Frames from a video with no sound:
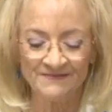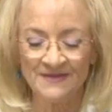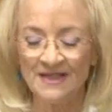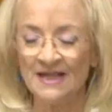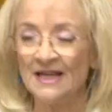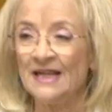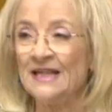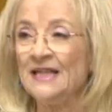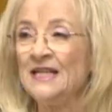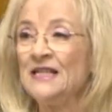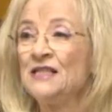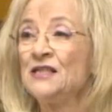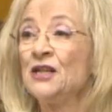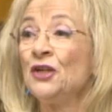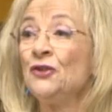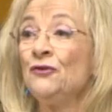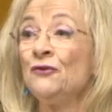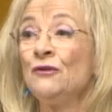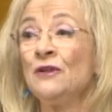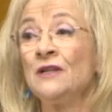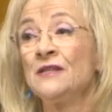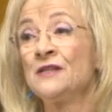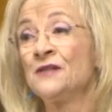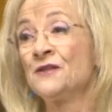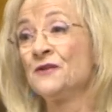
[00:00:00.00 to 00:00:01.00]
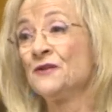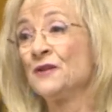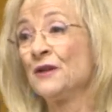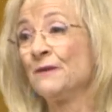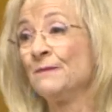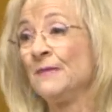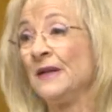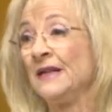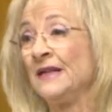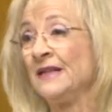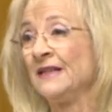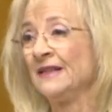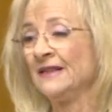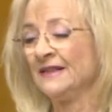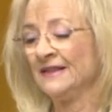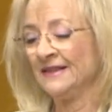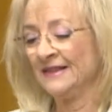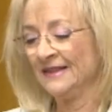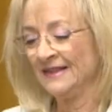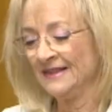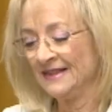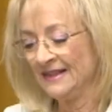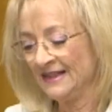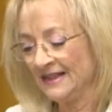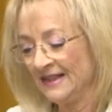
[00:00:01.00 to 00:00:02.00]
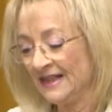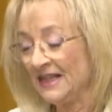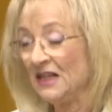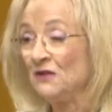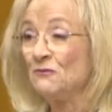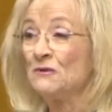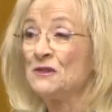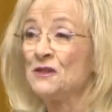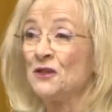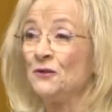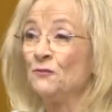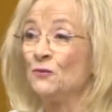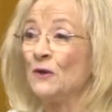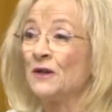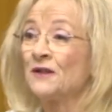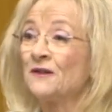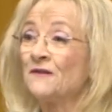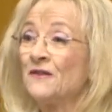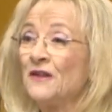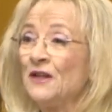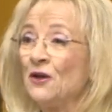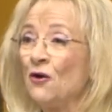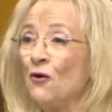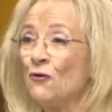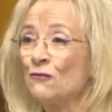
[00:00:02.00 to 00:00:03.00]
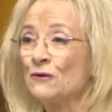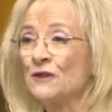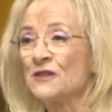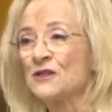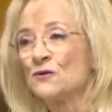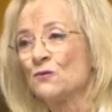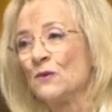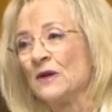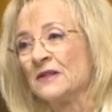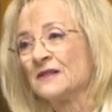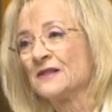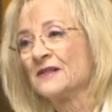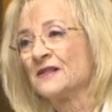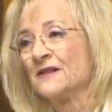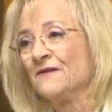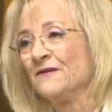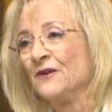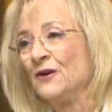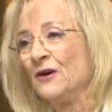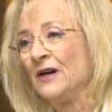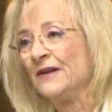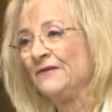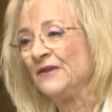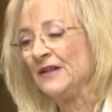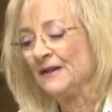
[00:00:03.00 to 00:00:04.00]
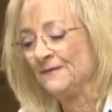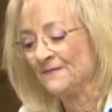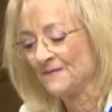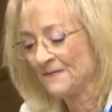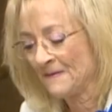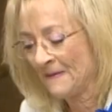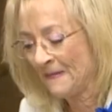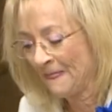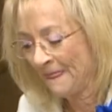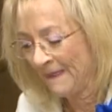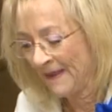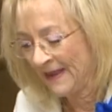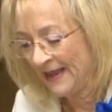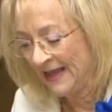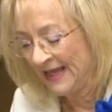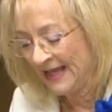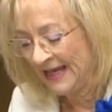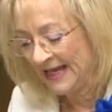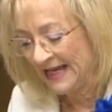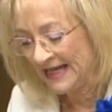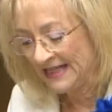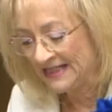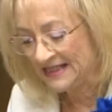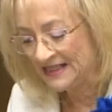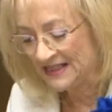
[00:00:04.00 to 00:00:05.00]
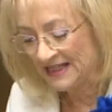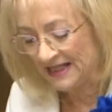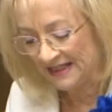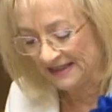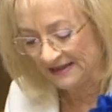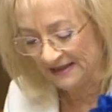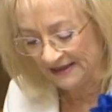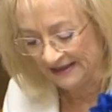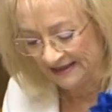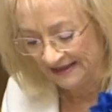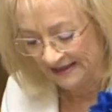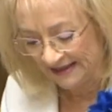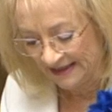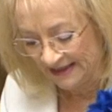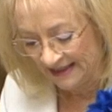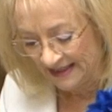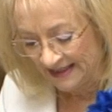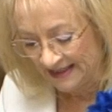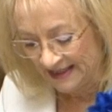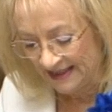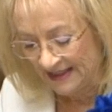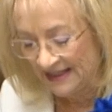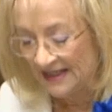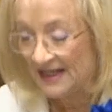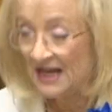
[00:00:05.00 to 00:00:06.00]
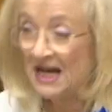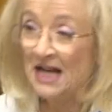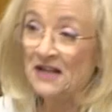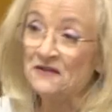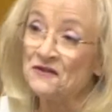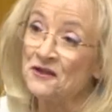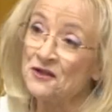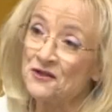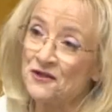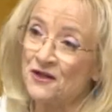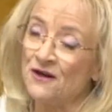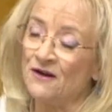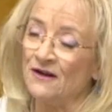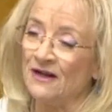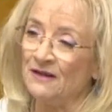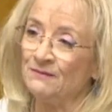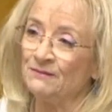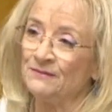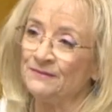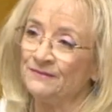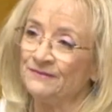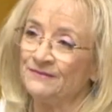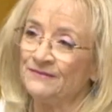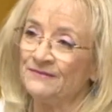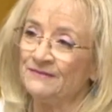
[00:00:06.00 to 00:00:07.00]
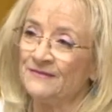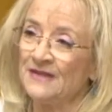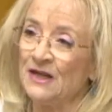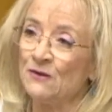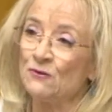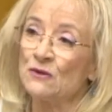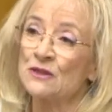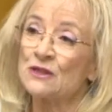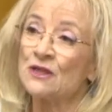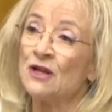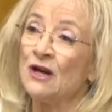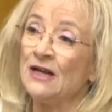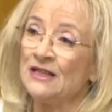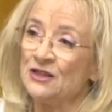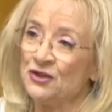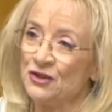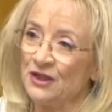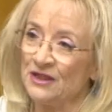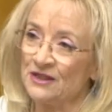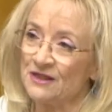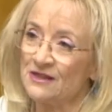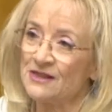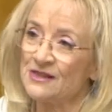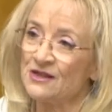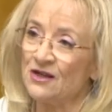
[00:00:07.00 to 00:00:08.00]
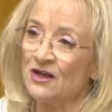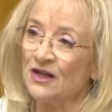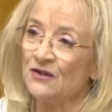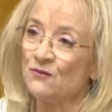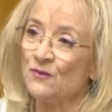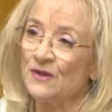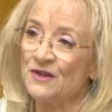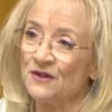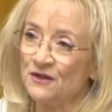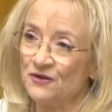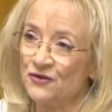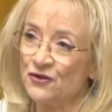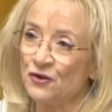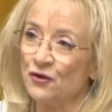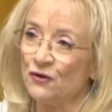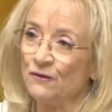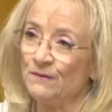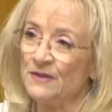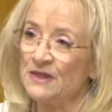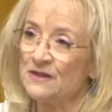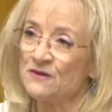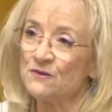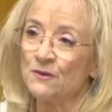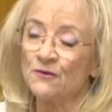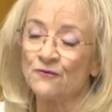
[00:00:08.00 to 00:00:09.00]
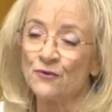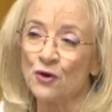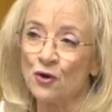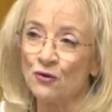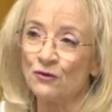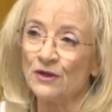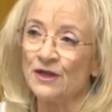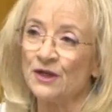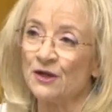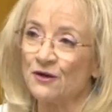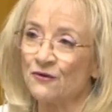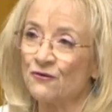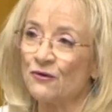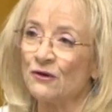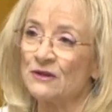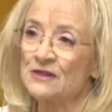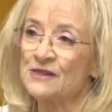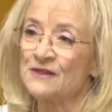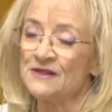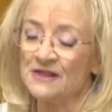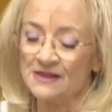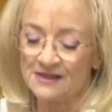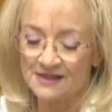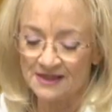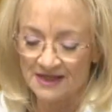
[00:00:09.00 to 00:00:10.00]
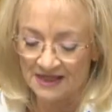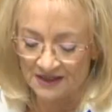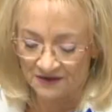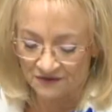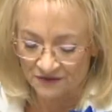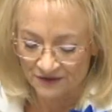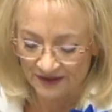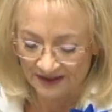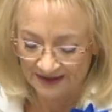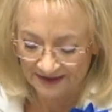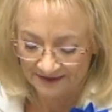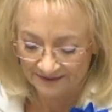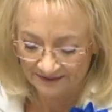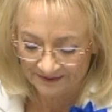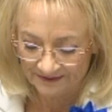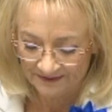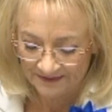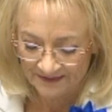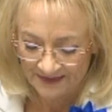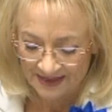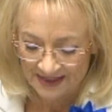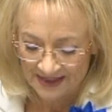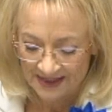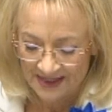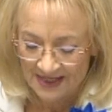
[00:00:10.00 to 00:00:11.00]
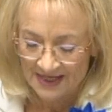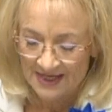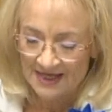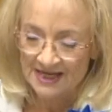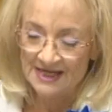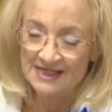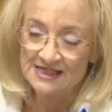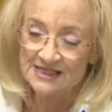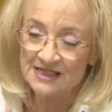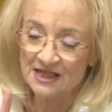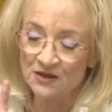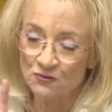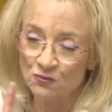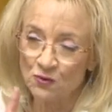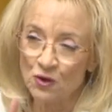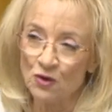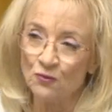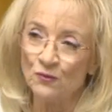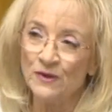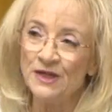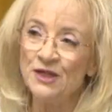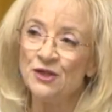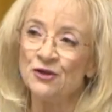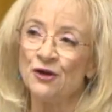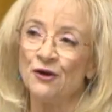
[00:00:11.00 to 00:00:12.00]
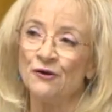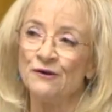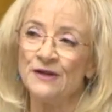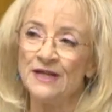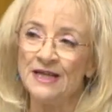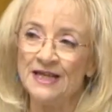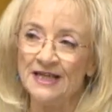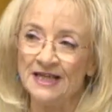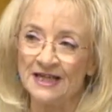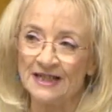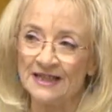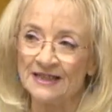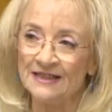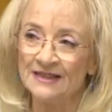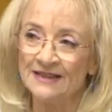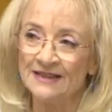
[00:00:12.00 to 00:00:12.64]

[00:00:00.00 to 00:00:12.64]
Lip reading: And he said, you listen to me. He was one of the oldest ones surviving. He said, at the time, it was like genocide when the Germans were rolling across this country. He said, what we know here